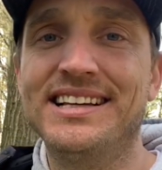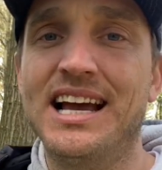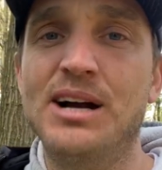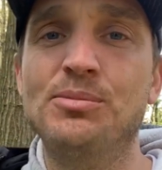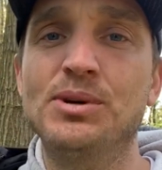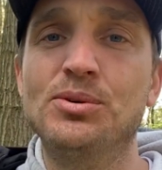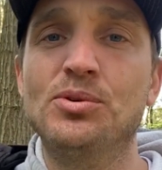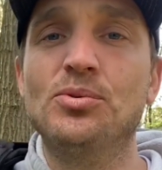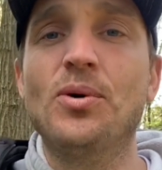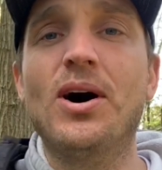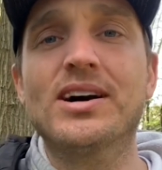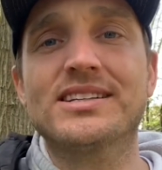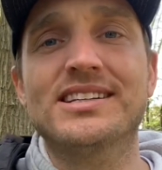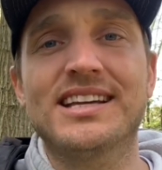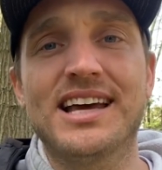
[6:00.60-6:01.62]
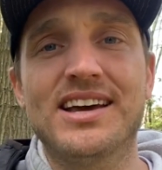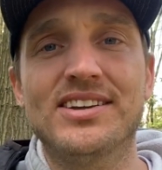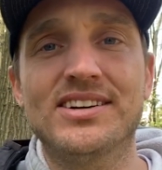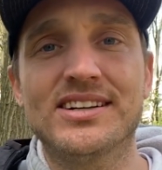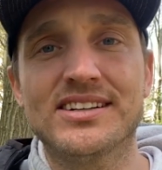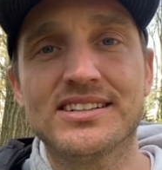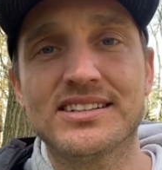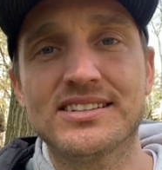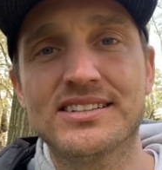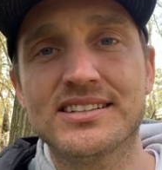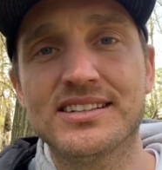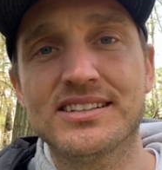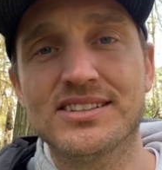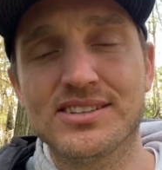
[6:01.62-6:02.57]
and we will walk together
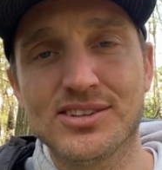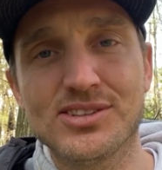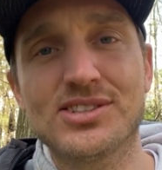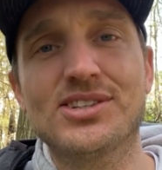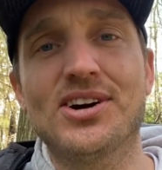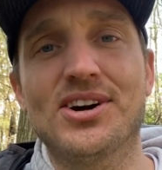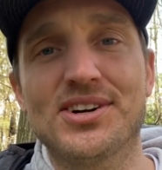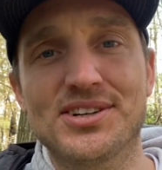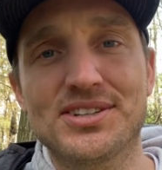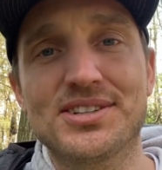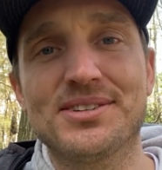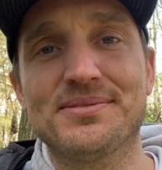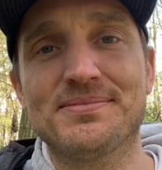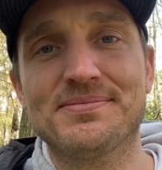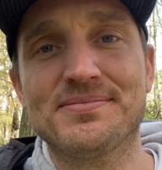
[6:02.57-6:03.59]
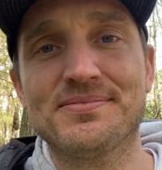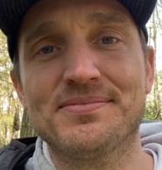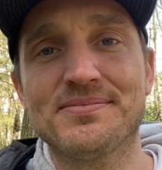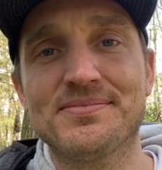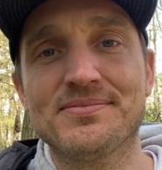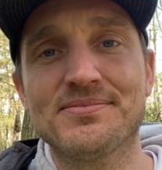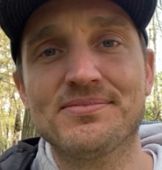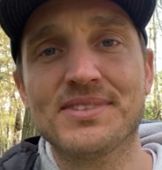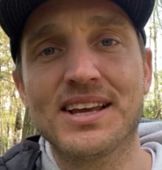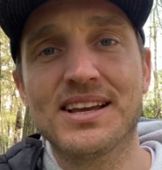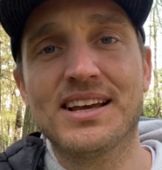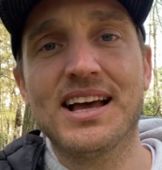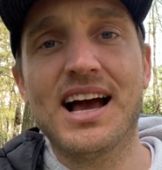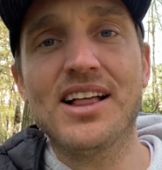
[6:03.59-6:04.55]
to the stars.
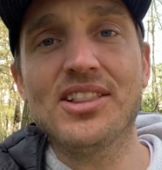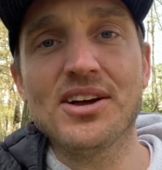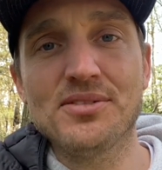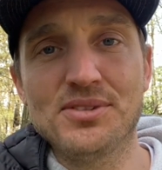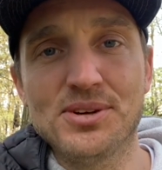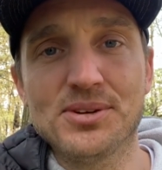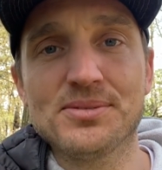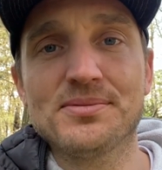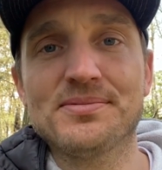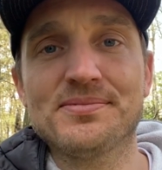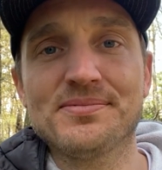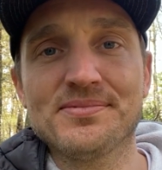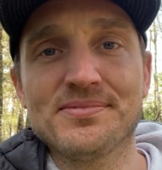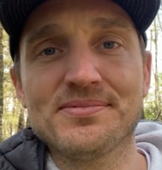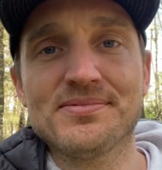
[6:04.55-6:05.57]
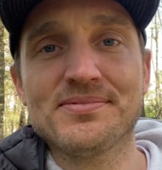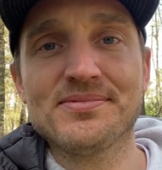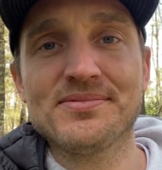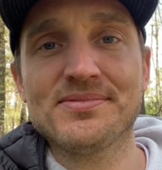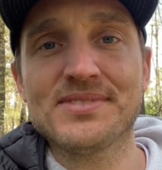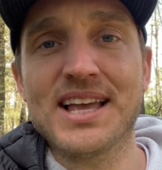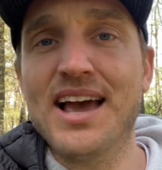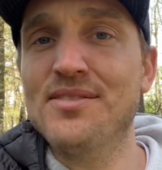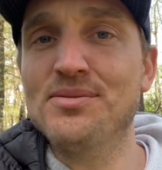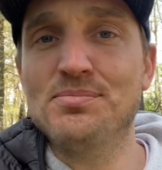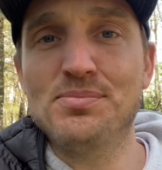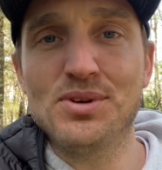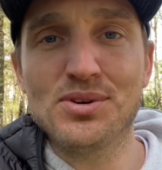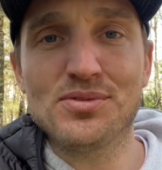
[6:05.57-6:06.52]
I love you. Have a
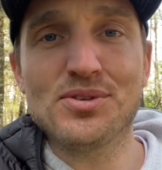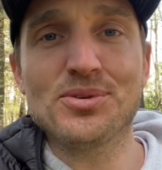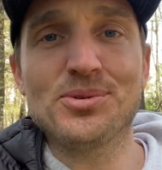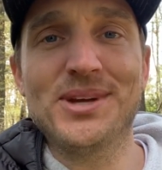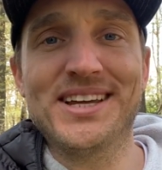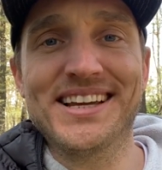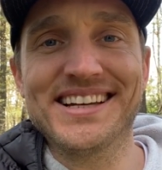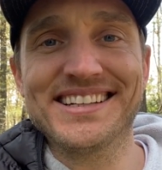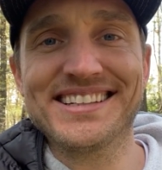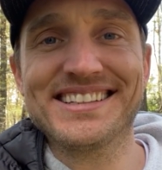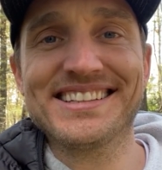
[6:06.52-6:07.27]
beautiful weekend.